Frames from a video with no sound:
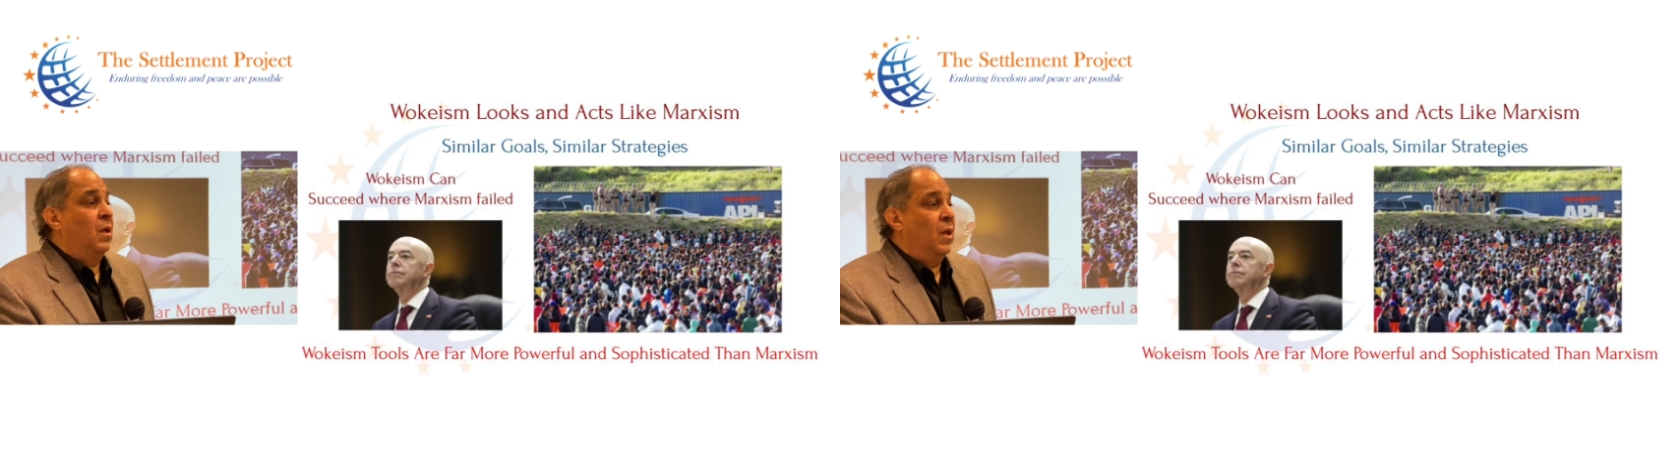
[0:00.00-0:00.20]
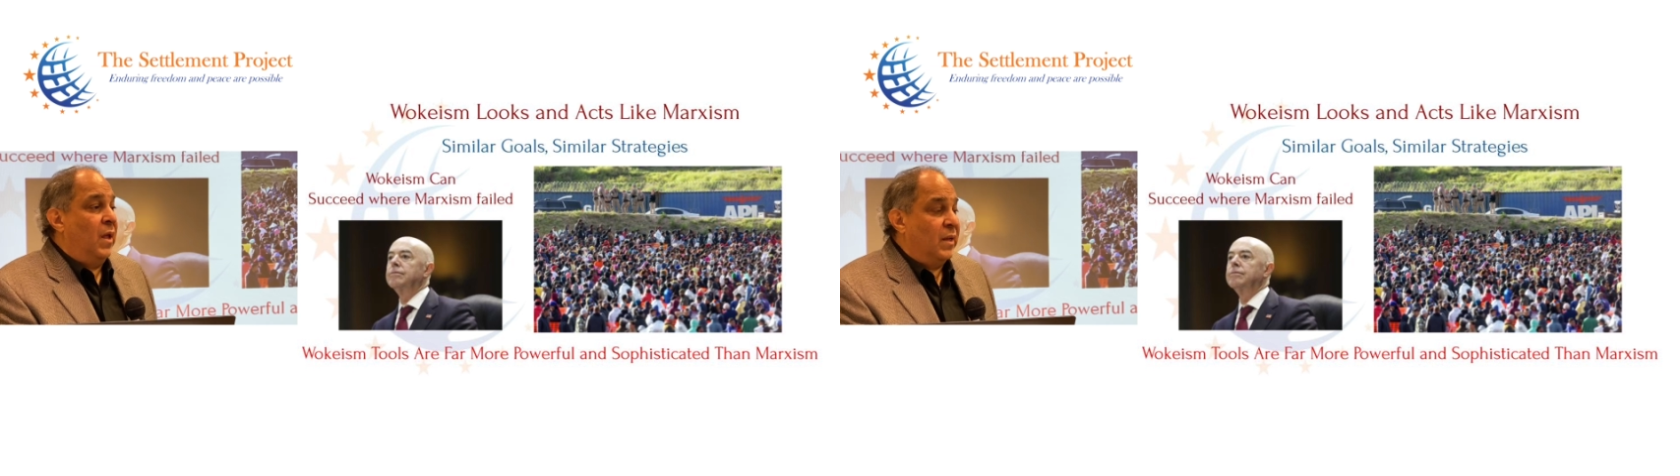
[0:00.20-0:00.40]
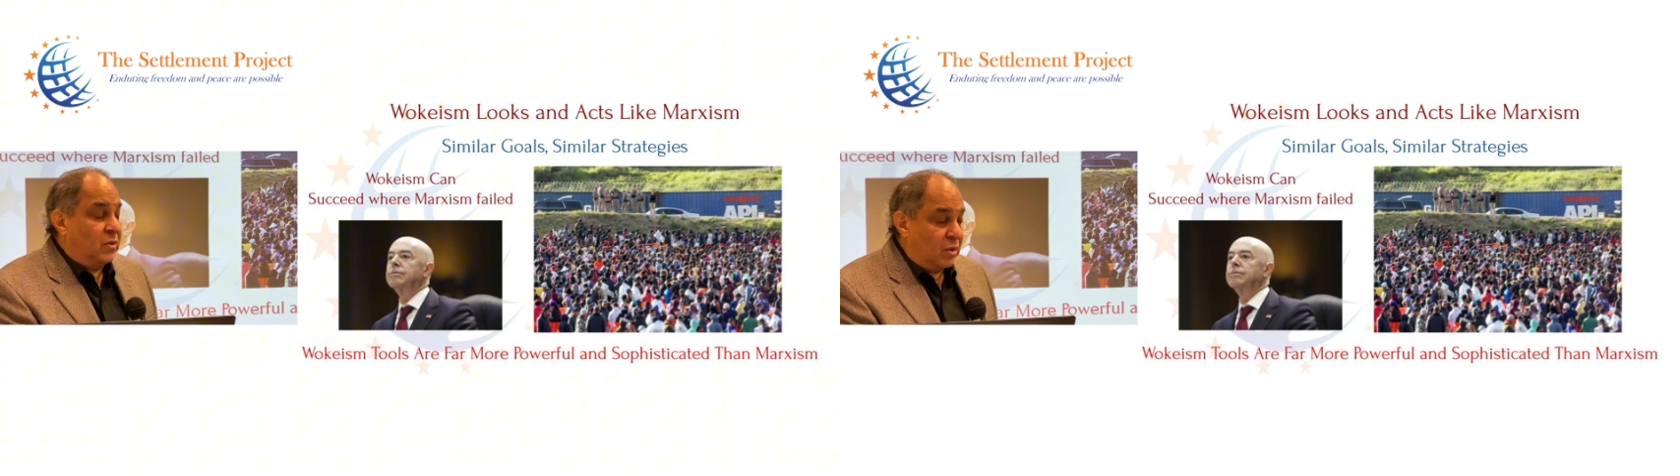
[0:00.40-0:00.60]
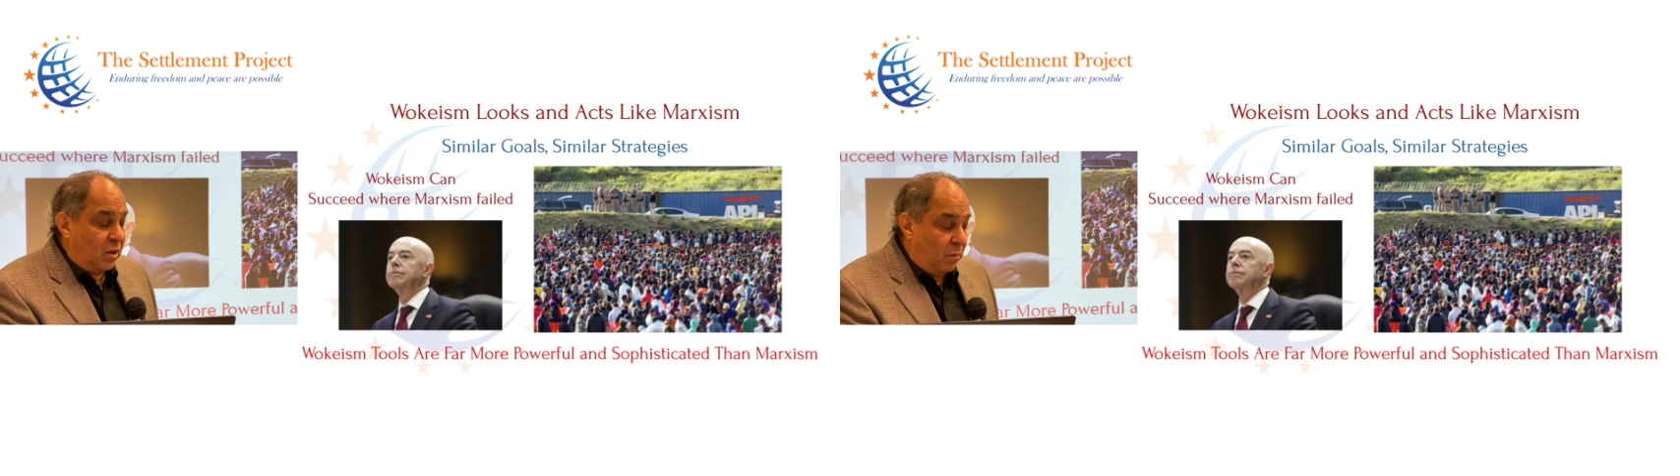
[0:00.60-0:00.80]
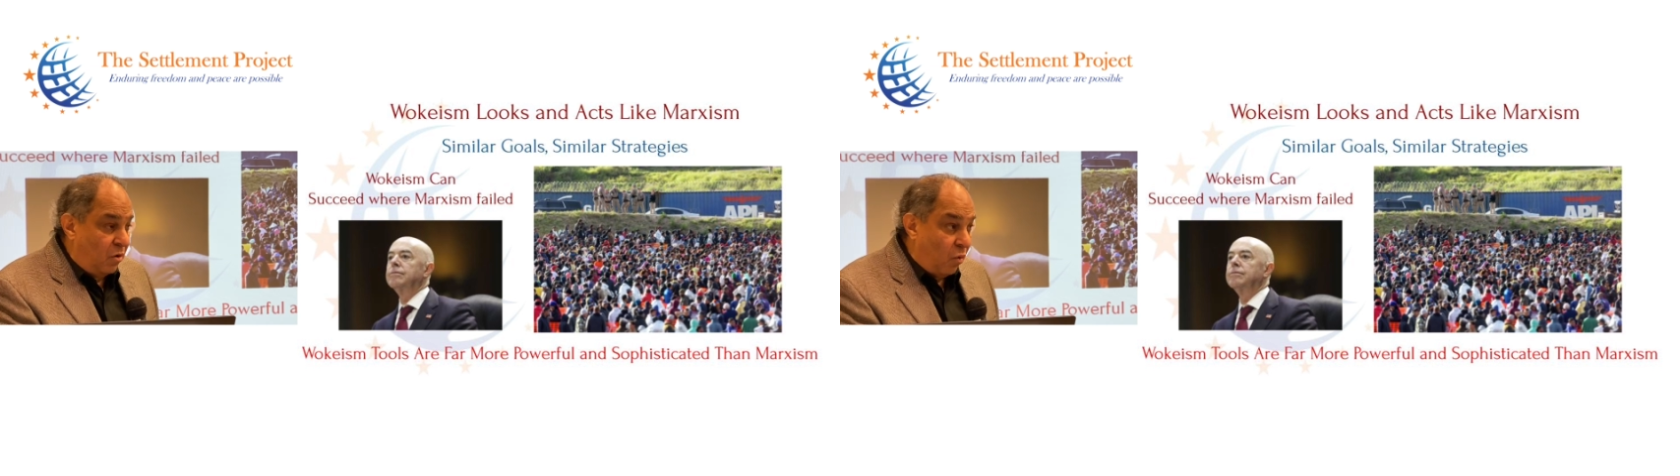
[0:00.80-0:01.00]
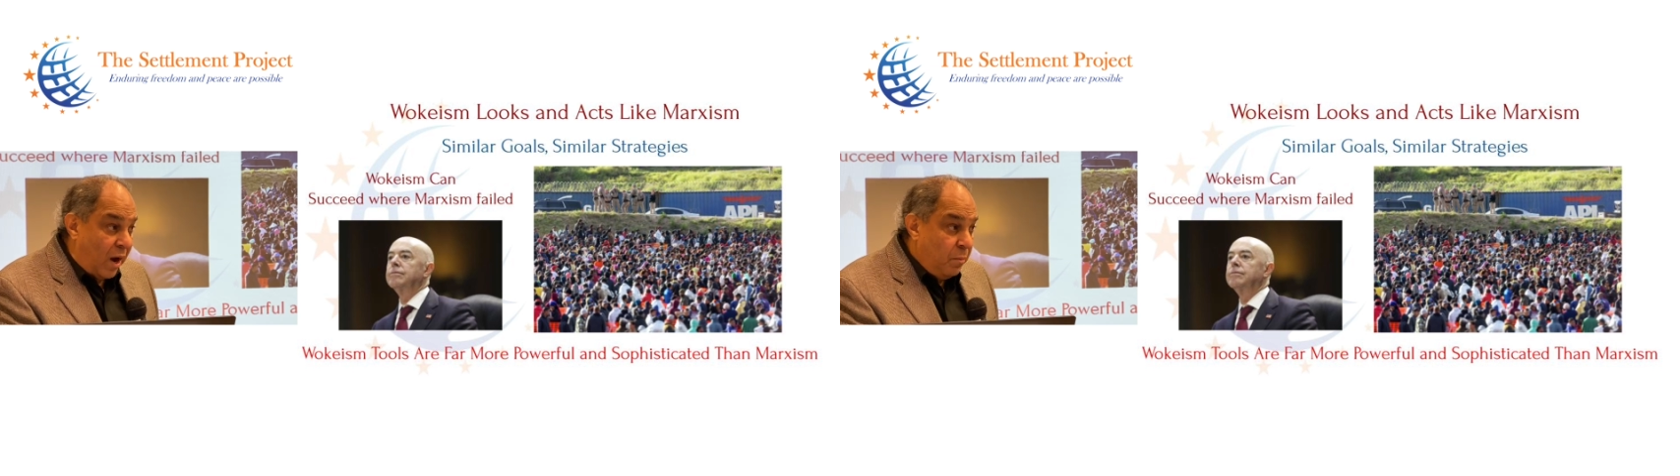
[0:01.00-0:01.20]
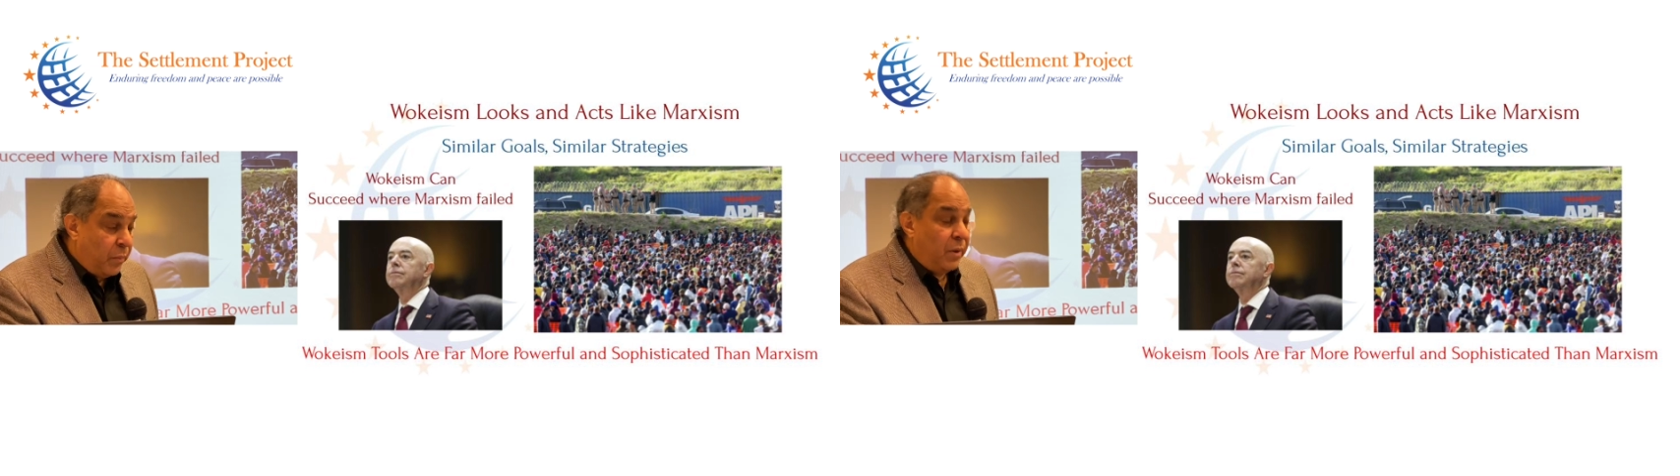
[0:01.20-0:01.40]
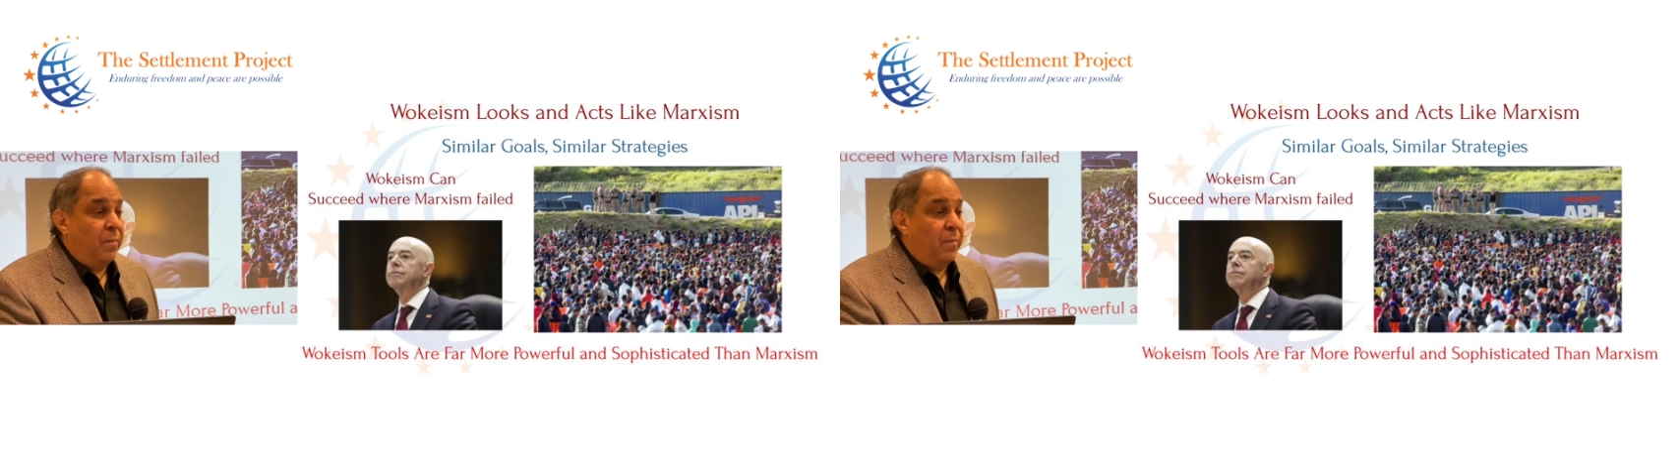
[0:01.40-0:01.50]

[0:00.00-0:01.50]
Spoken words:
its gripe